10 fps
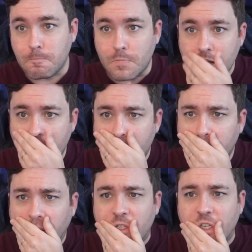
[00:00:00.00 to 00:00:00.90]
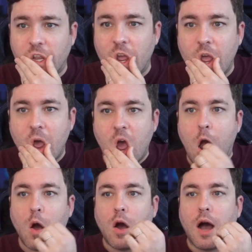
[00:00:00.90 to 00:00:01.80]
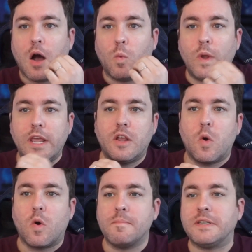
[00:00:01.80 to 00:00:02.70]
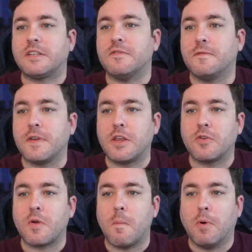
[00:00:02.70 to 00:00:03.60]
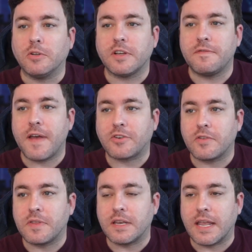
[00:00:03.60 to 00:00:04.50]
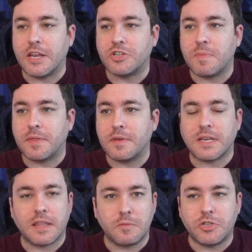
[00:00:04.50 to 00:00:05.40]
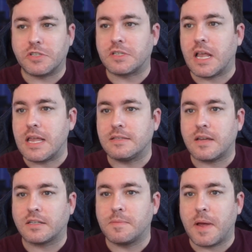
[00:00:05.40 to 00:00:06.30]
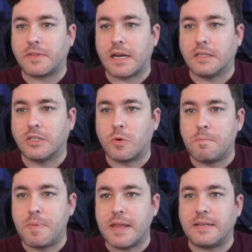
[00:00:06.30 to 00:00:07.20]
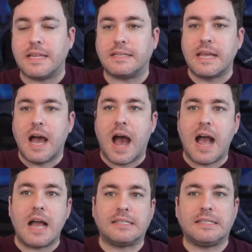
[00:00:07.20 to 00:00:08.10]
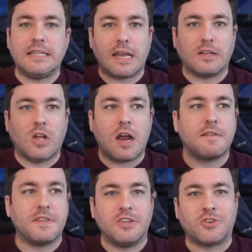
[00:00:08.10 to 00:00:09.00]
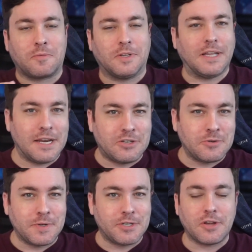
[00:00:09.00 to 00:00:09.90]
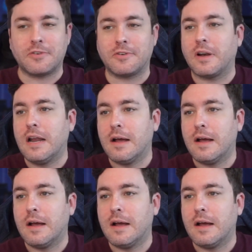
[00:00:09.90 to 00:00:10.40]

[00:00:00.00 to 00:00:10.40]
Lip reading: Let's see. Weak or misconfigured multi-factor authentication methods. I think we just talked about that a little bit. I see that a lot of these are related to each other.